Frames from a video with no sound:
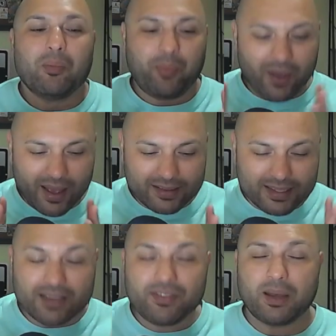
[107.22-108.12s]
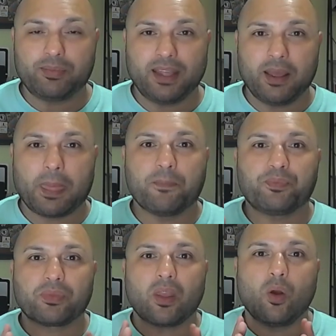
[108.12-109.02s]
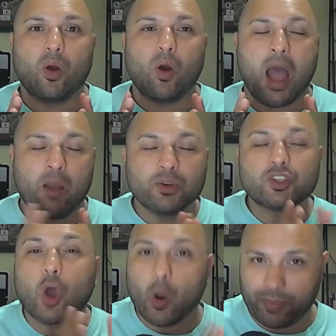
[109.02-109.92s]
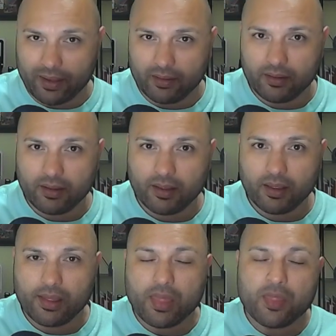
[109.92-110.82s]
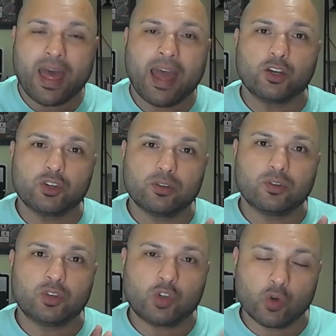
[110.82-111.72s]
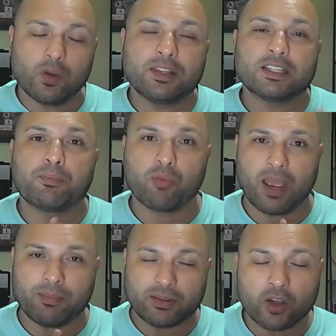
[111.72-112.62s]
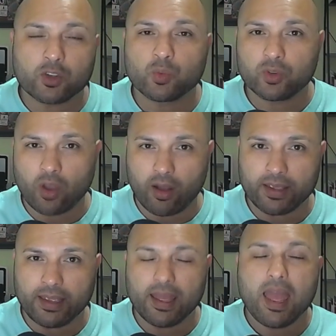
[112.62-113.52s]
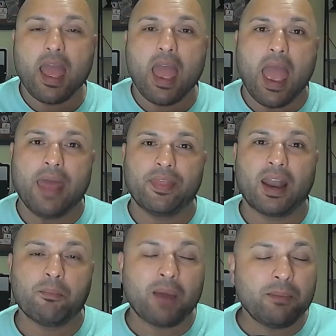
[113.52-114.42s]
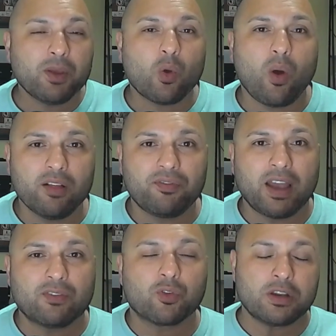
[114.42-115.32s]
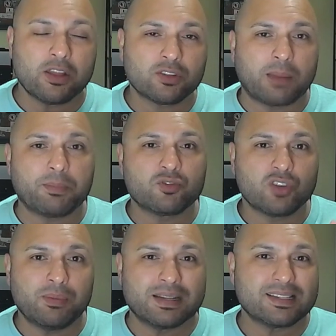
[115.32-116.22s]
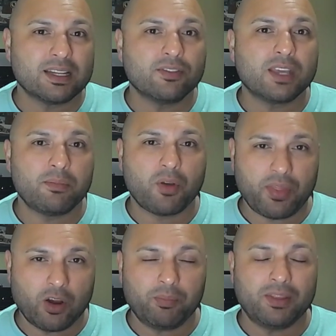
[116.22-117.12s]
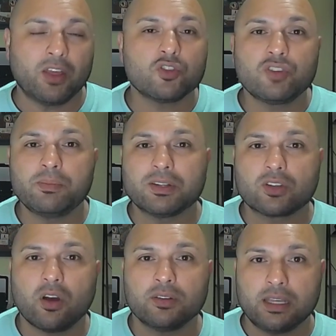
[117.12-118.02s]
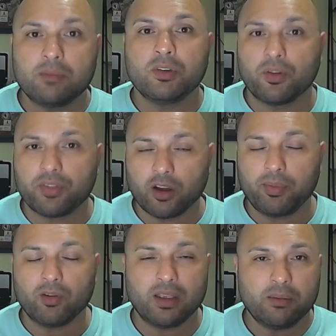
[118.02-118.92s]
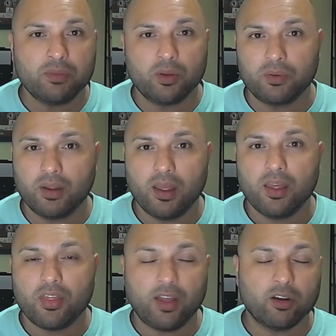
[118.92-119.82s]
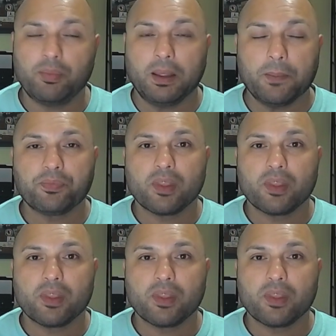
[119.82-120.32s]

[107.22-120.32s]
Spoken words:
But to give an update, I was hoping that during this break, my doctors were talking and that I might be qualified for another type of treatment instead of chemotherapy. The other treatment is called immunotherapy or immune therapy.